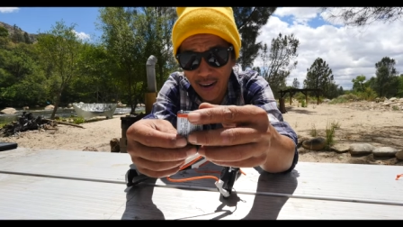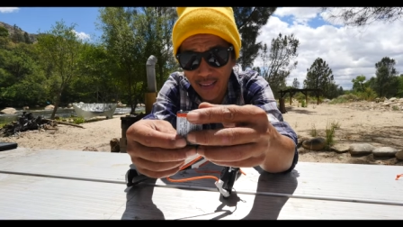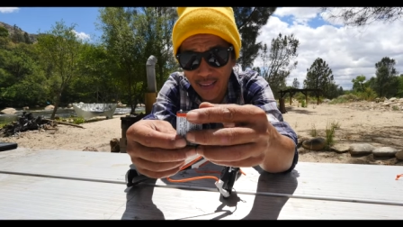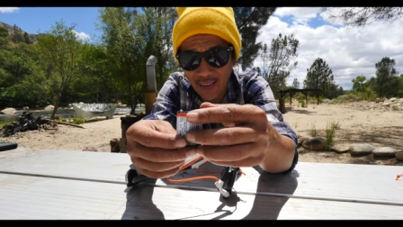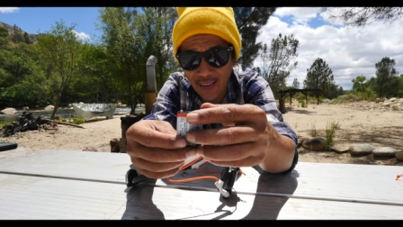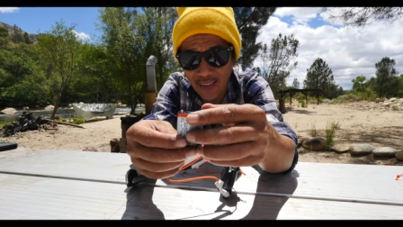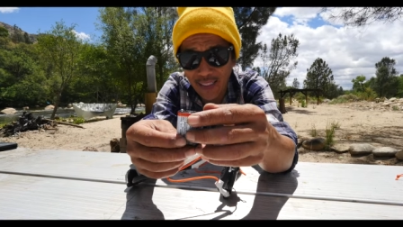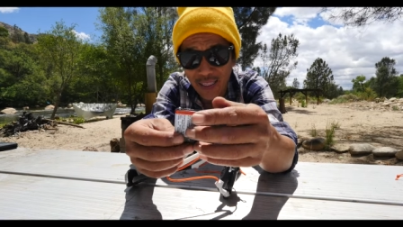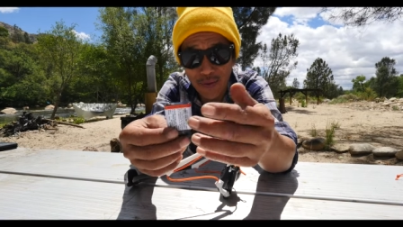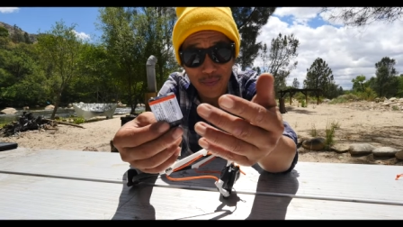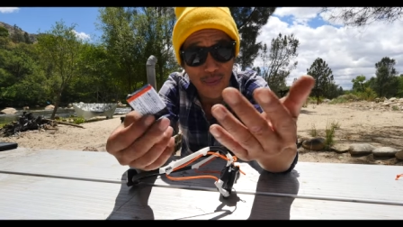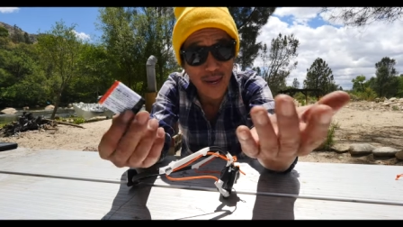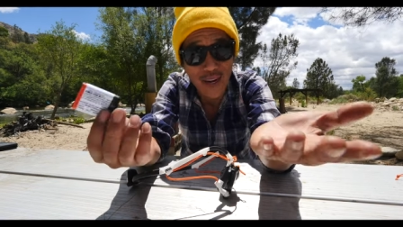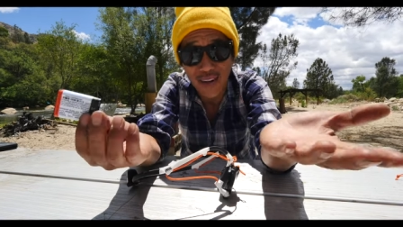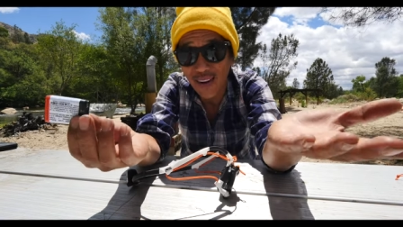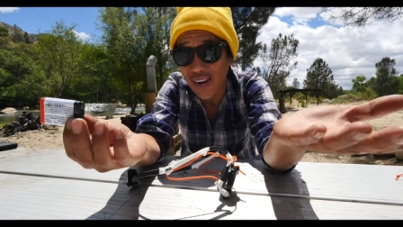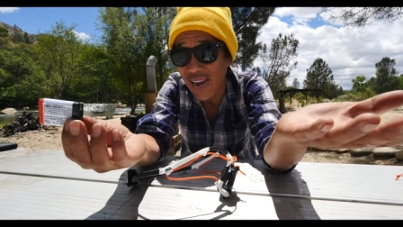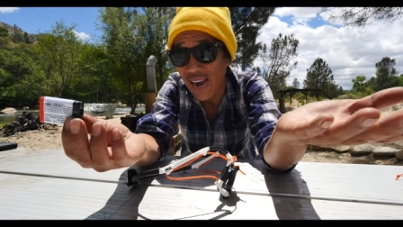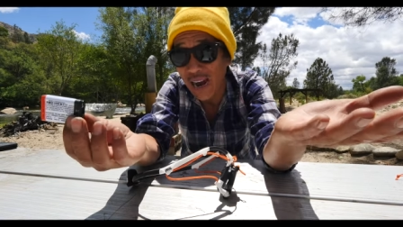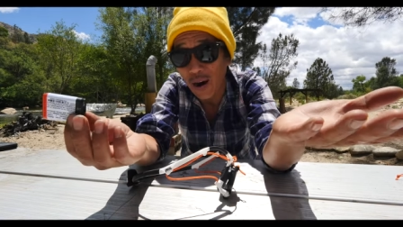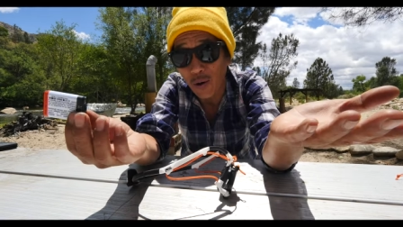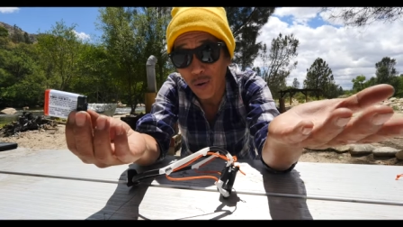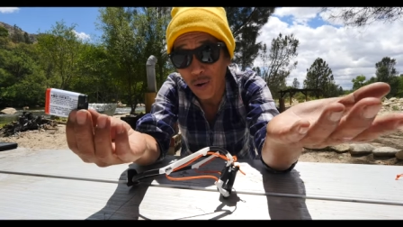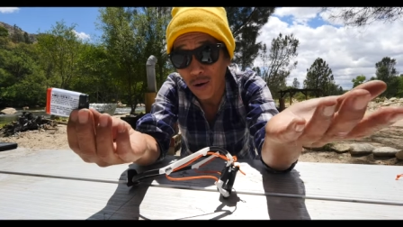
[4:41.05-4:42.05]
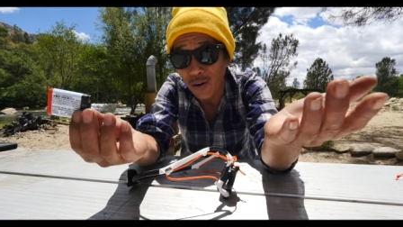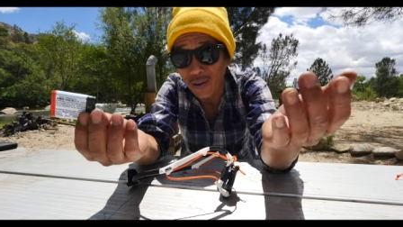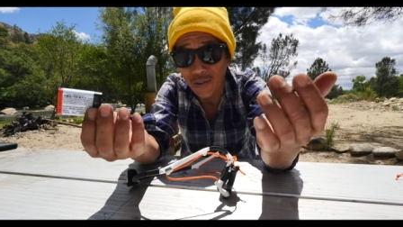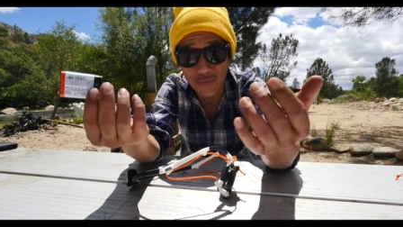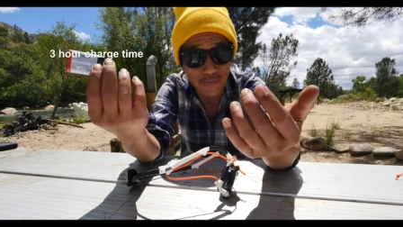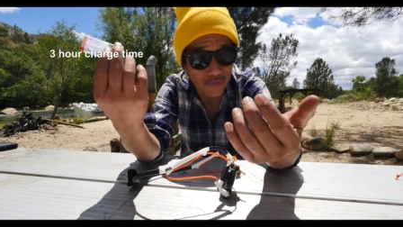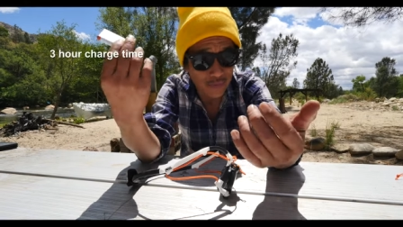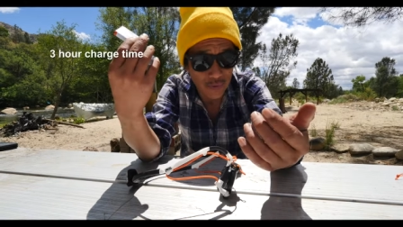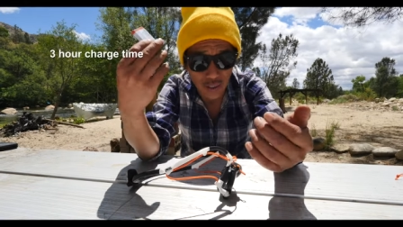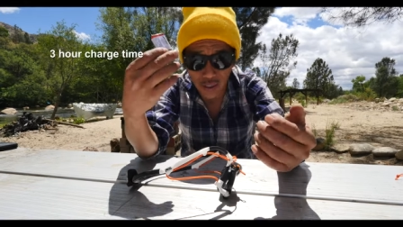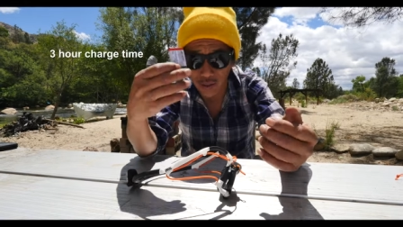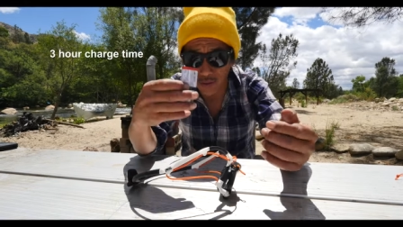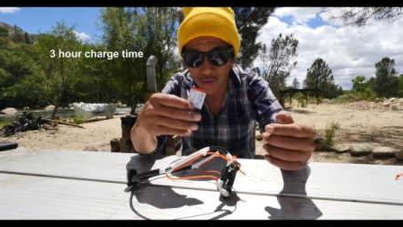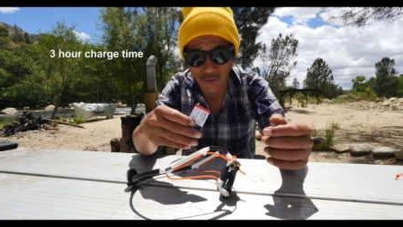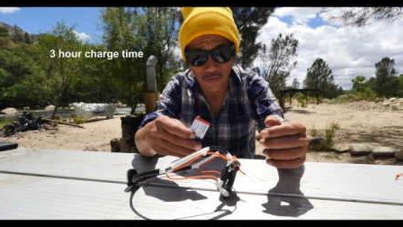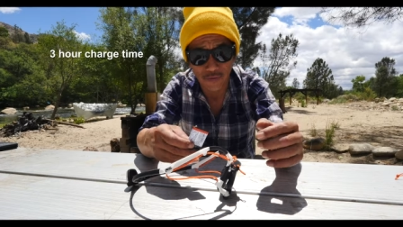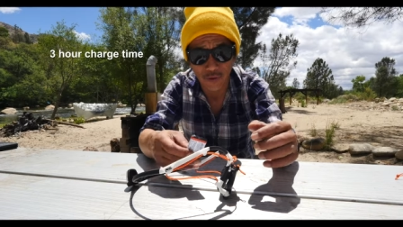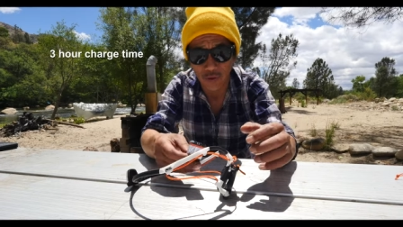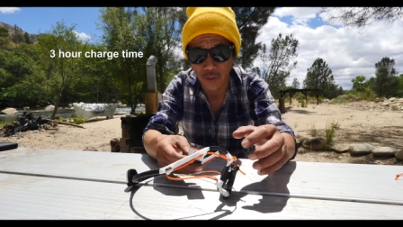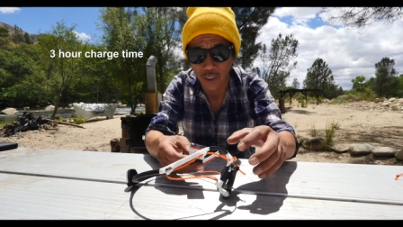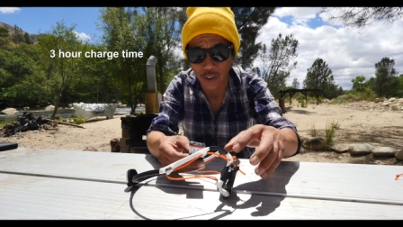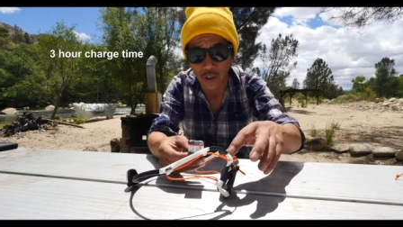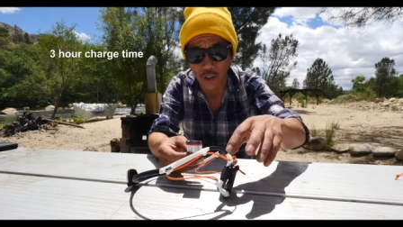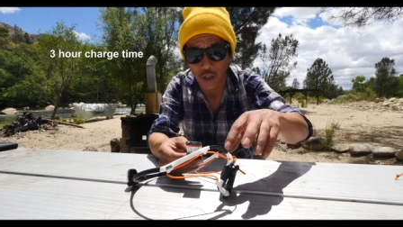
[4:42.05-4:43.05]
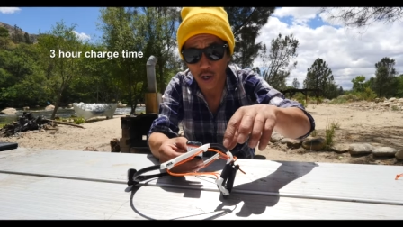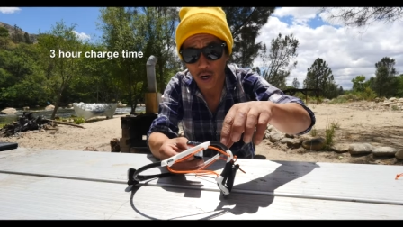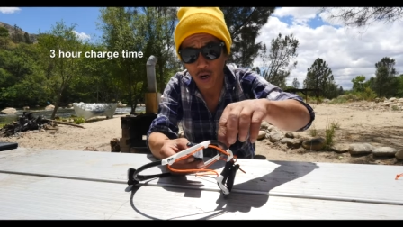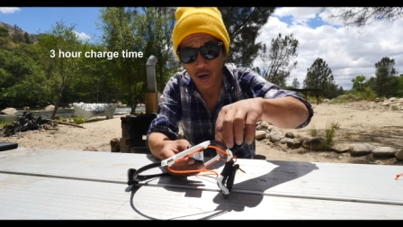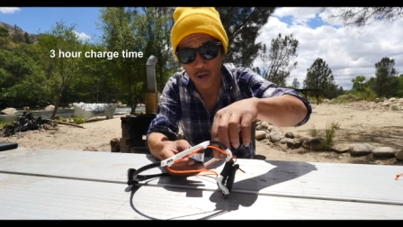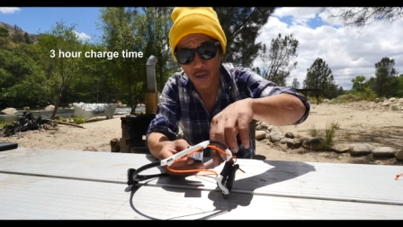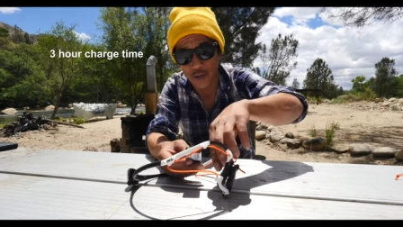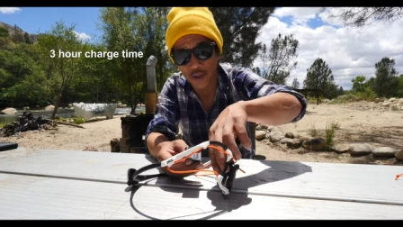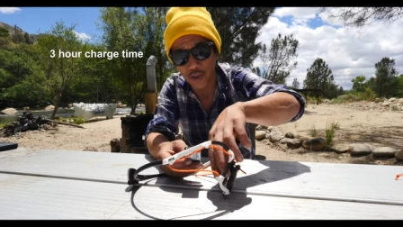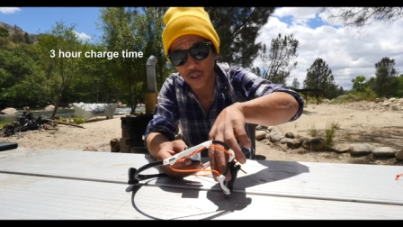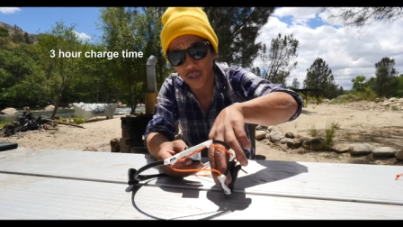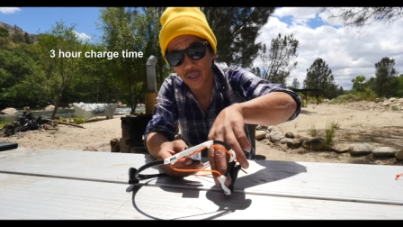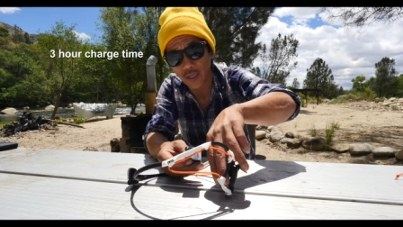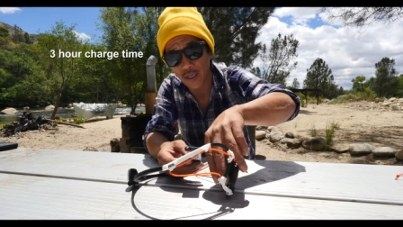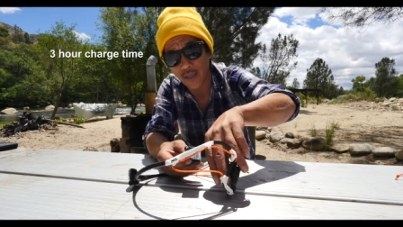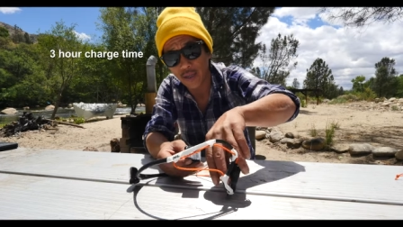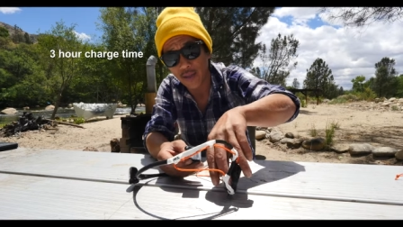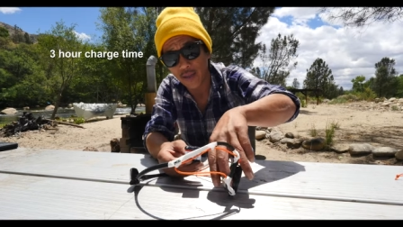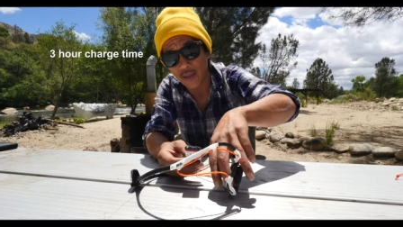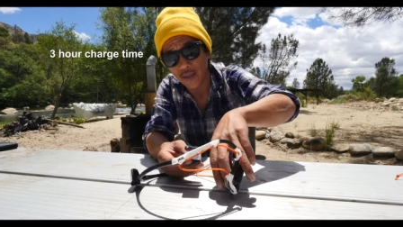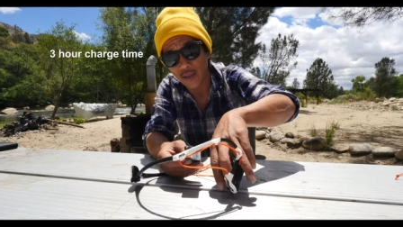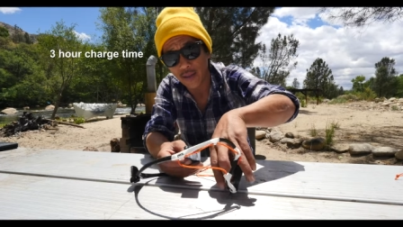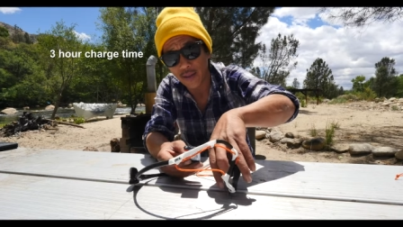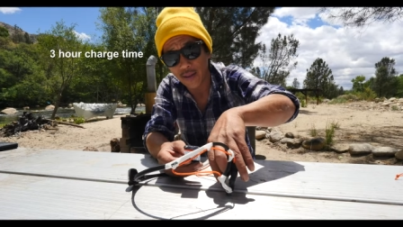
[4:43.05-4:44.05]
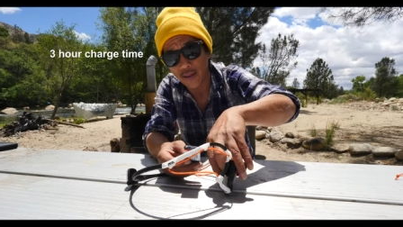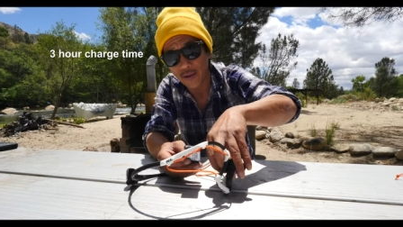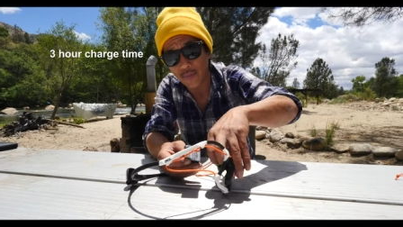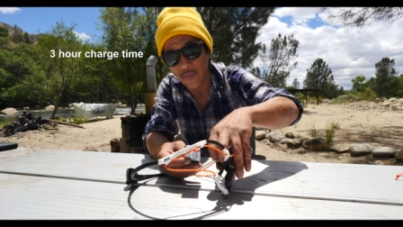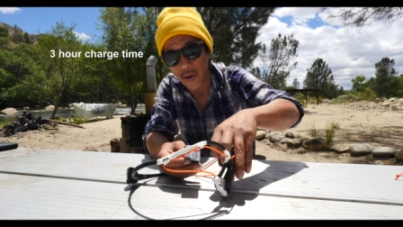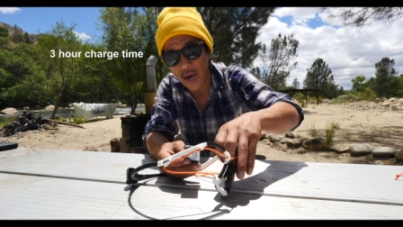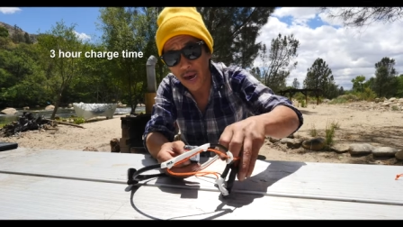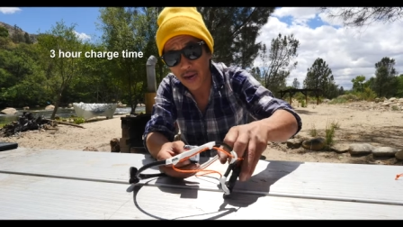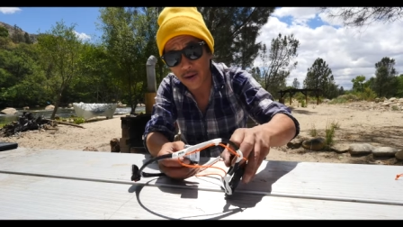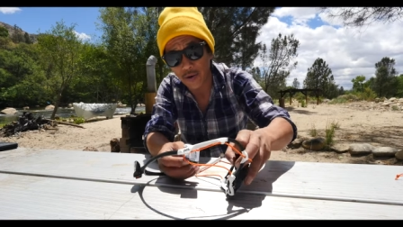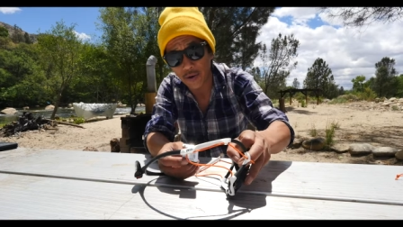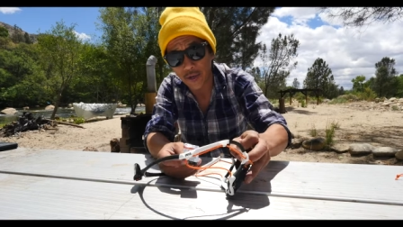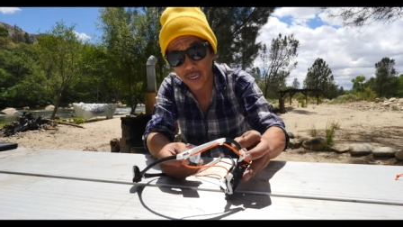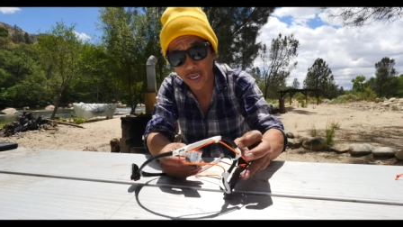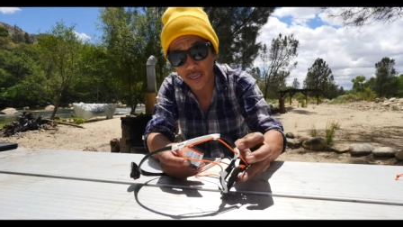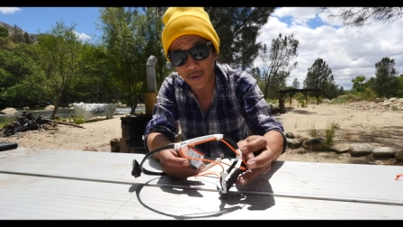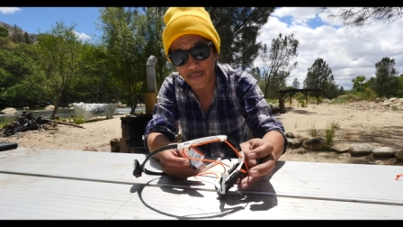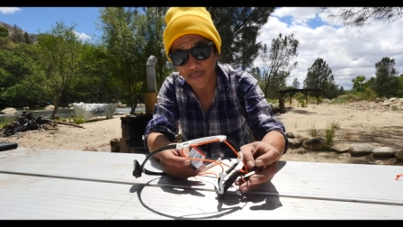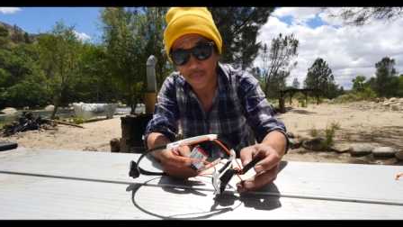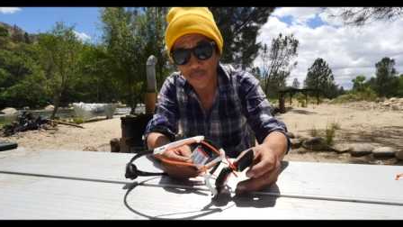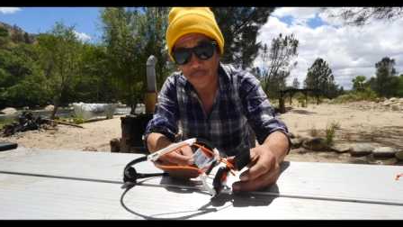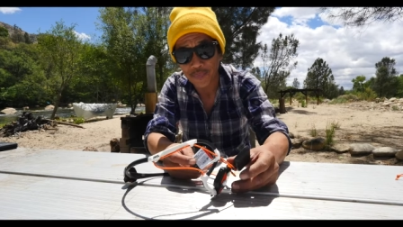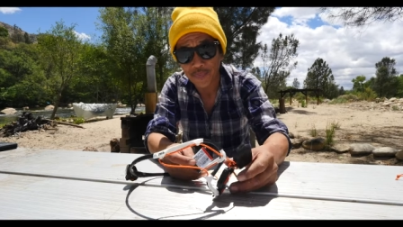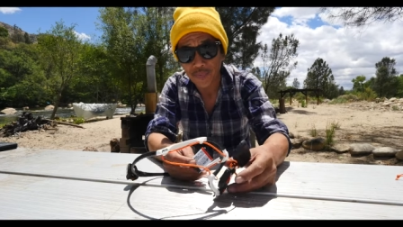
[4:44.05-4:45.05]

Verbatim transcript: I think it's about an hour to fully charge the battery.